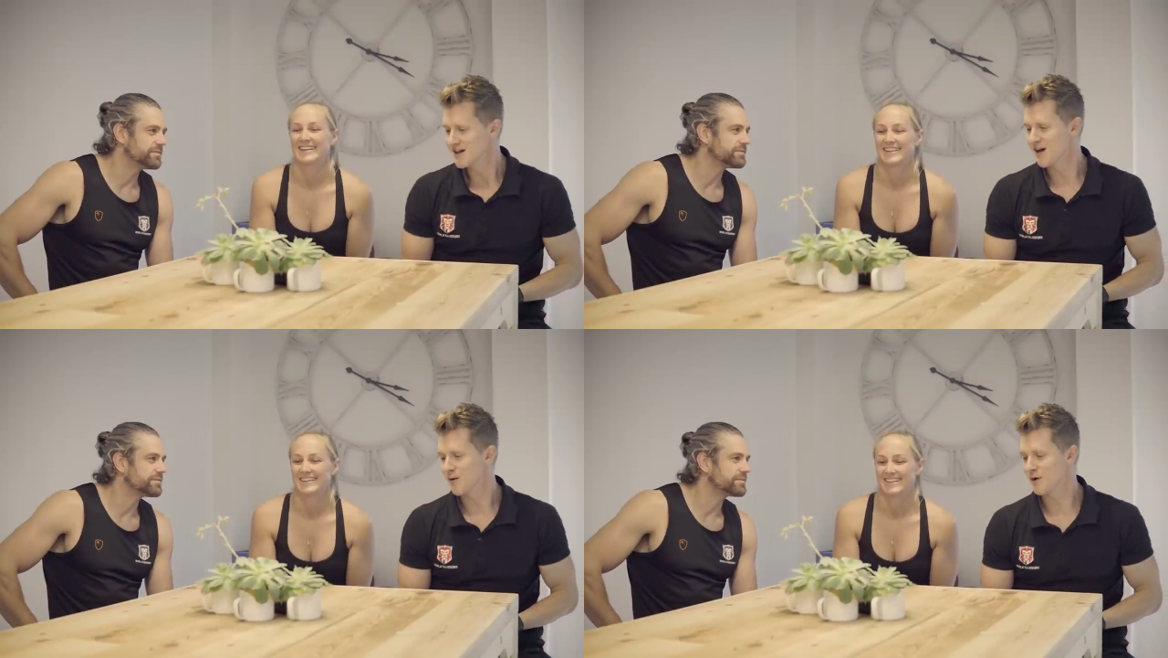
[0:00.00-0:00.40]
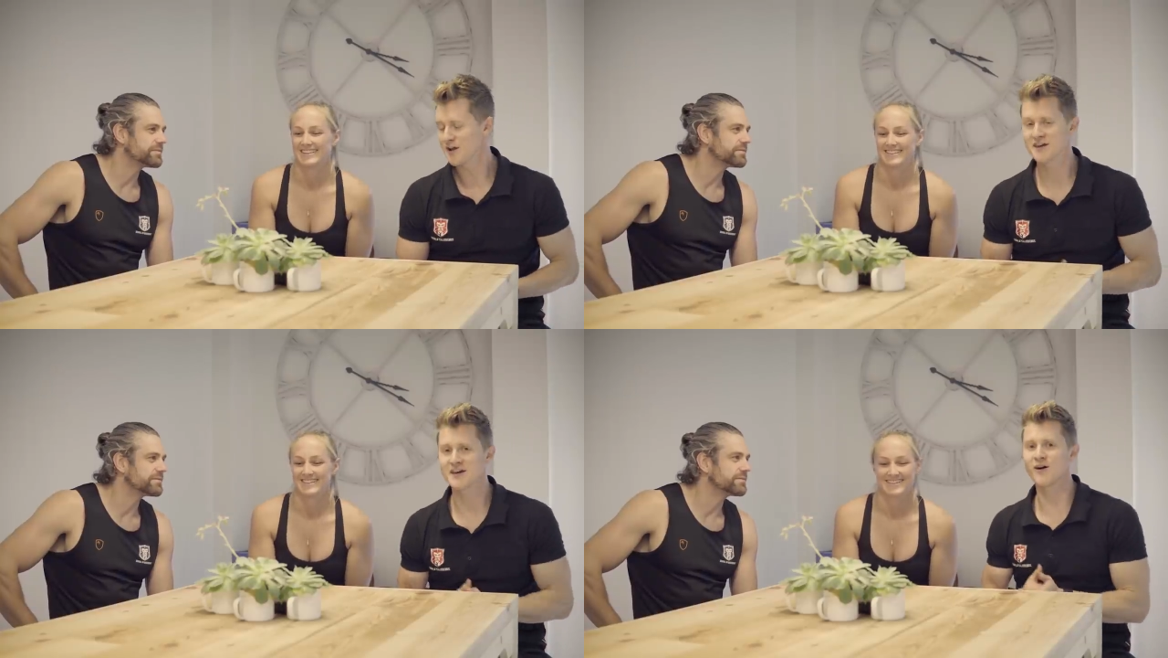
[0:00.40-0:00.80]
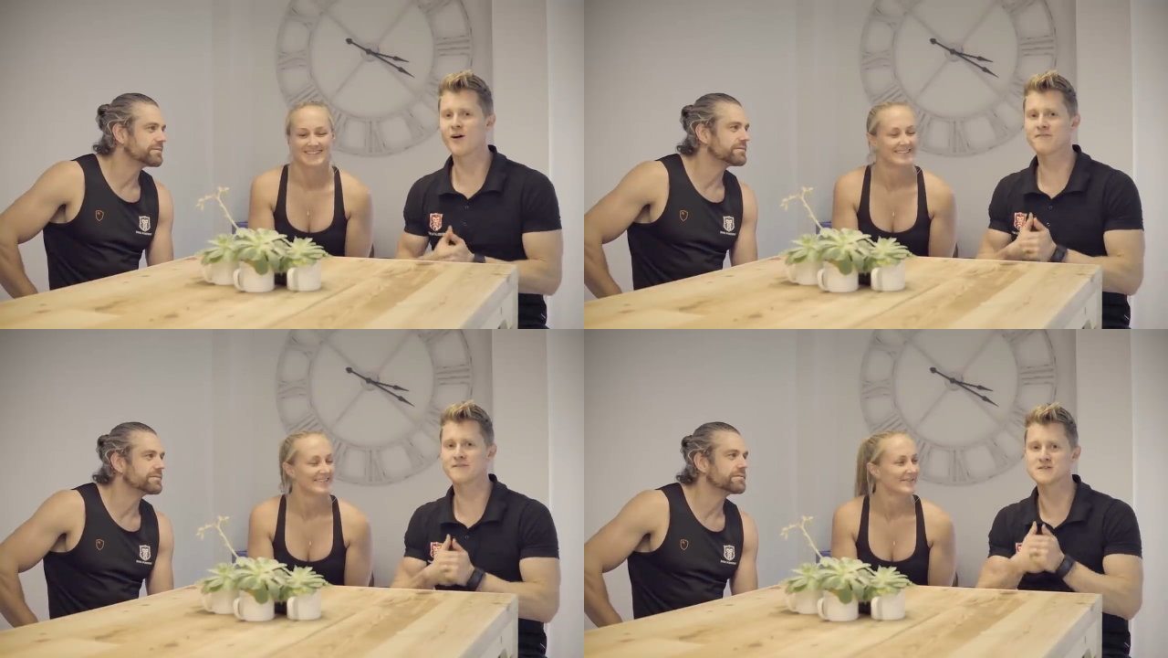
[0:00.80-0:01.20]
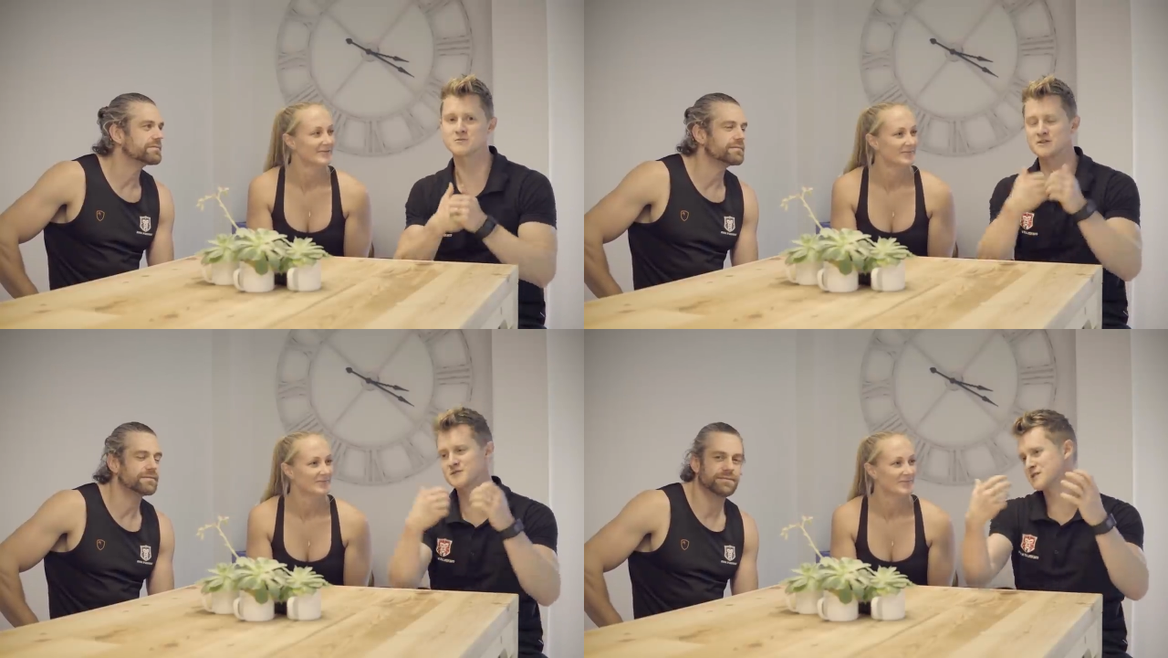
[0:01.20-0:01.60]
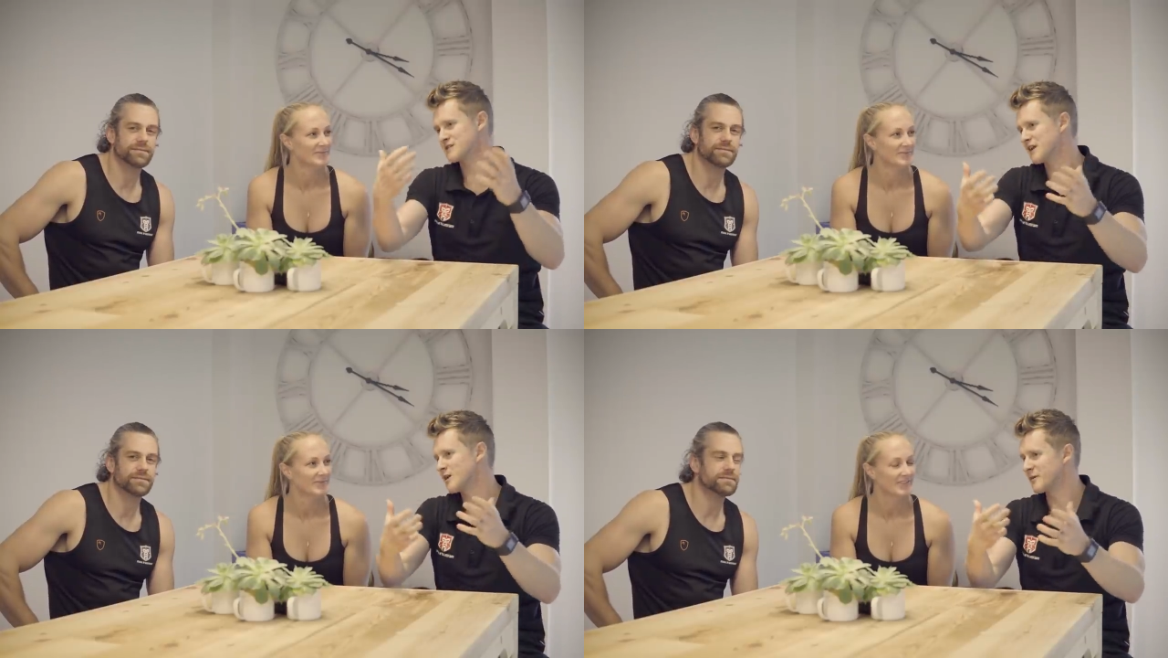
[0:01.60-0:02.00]
Speaker 1: Uh, we're going to kick off this. This
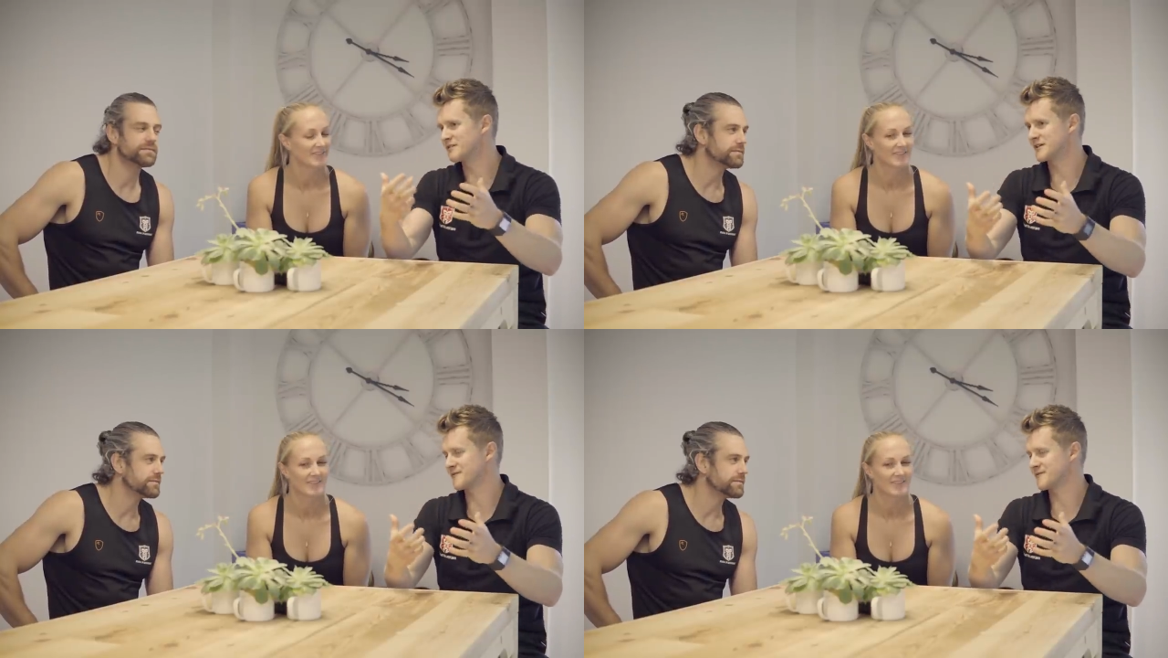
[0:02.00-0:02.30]
a little bit of a